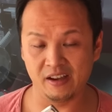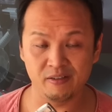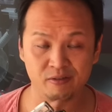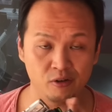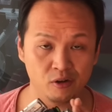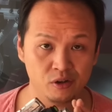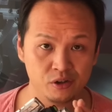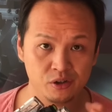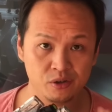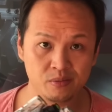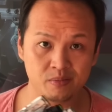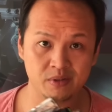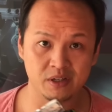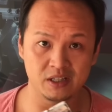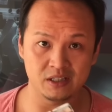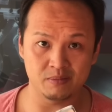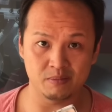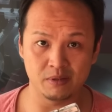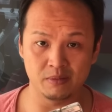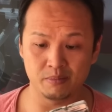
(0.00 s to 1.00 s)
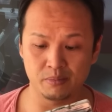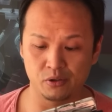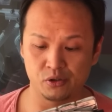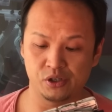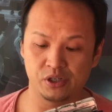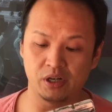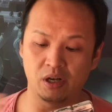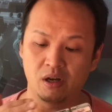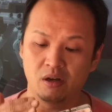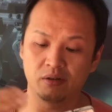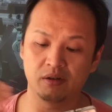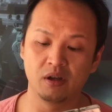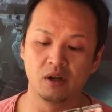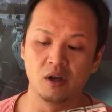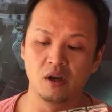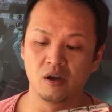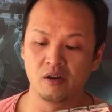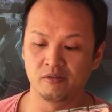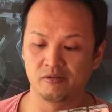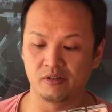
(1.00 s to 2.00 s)
air volume that's been pushed out
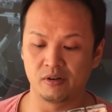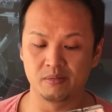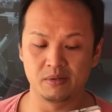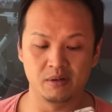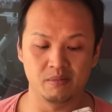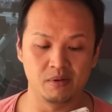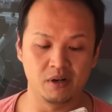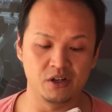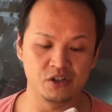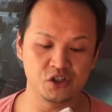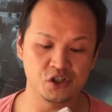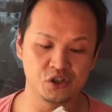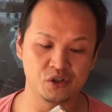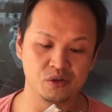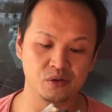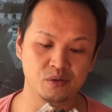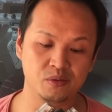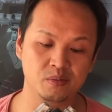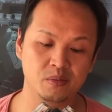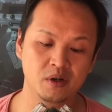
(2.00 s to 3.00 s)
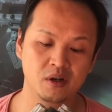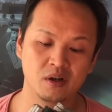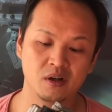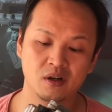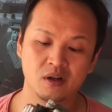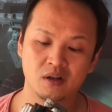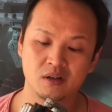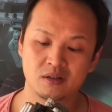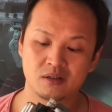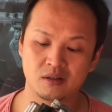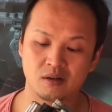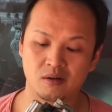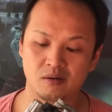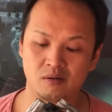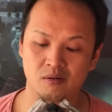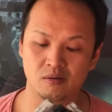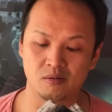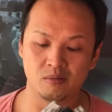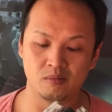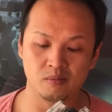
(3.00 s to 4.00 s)
from the plunger tube.
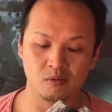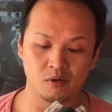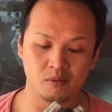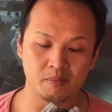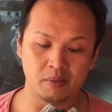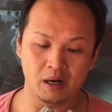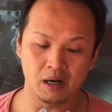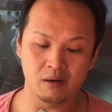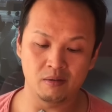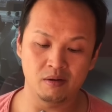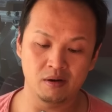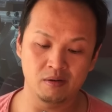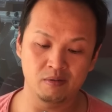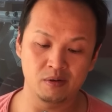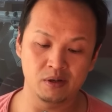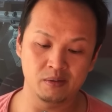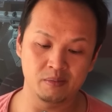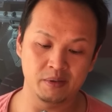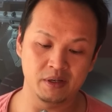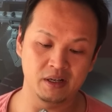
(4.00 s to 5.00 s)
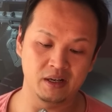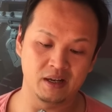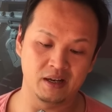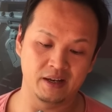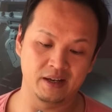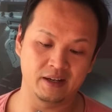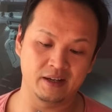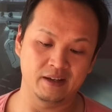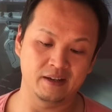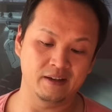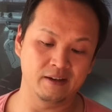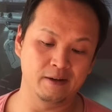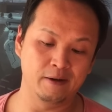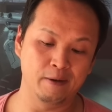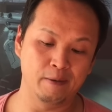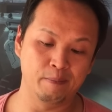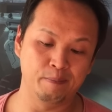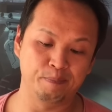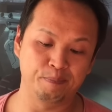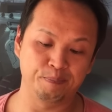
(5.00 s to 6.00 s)
So more power will be
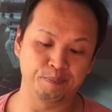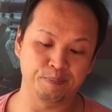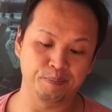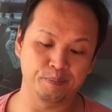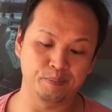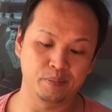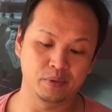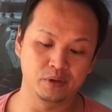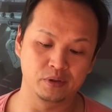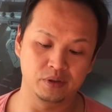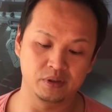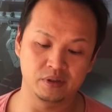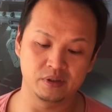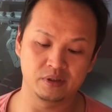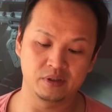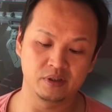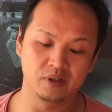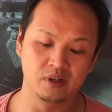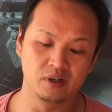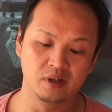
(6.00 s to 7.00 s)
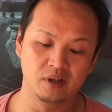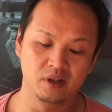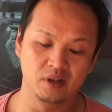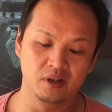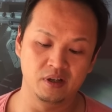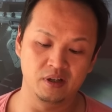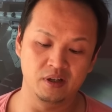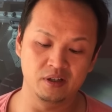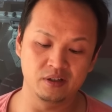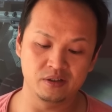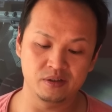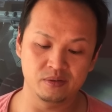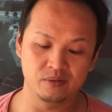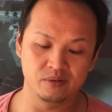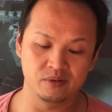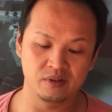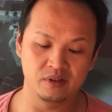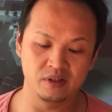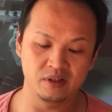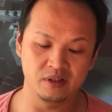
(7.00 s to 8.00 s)
put
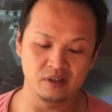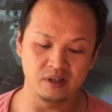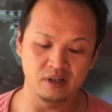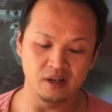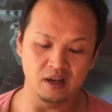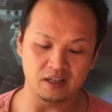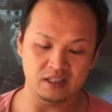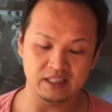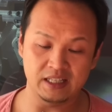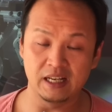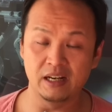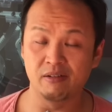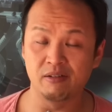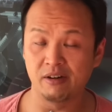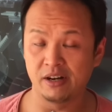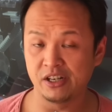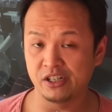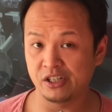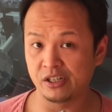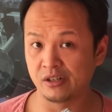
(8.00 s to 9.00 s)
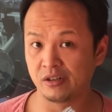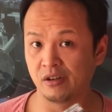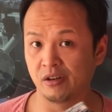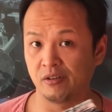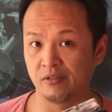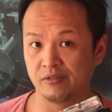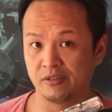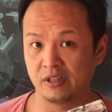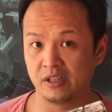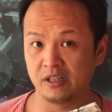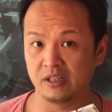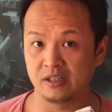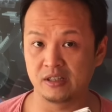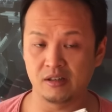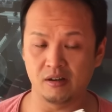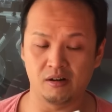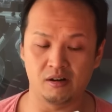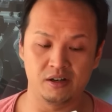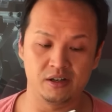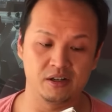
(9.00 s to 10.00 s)
into the acceleration of the
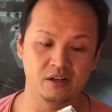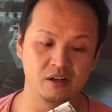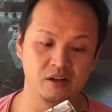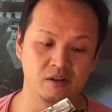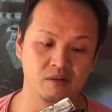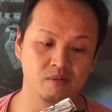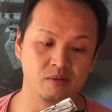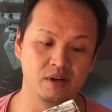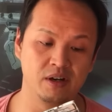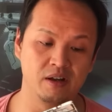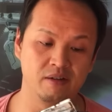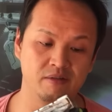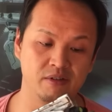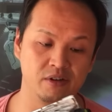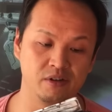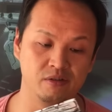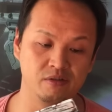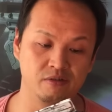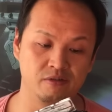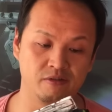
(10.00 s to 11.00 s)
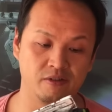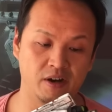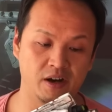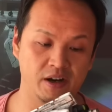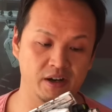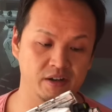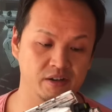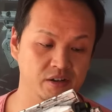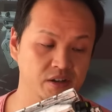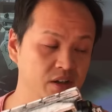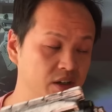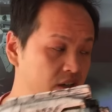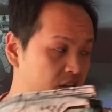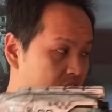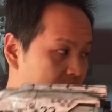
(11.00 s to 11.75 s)
dart whenever you fire